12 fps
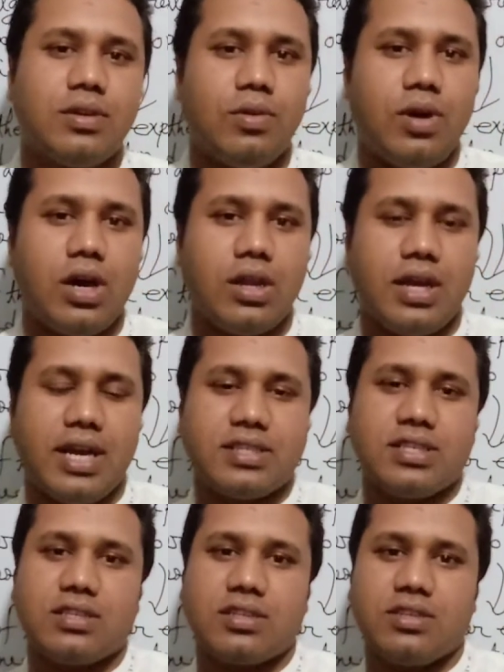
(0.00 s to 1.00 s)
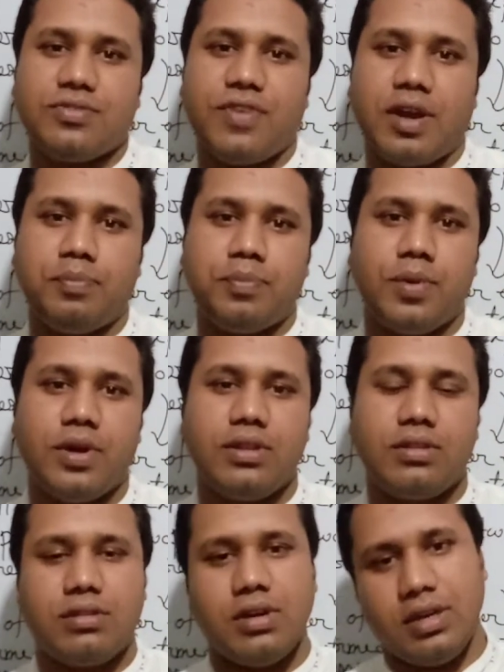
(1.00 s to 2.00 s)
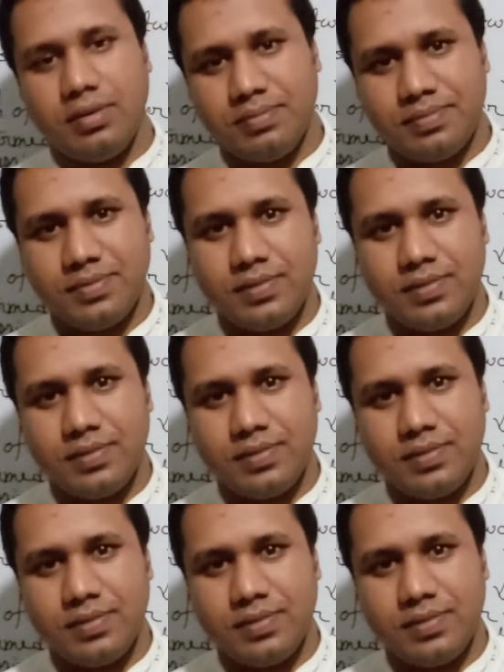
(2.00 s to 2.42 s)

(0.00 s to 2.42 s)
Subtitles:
on exercise 5.3.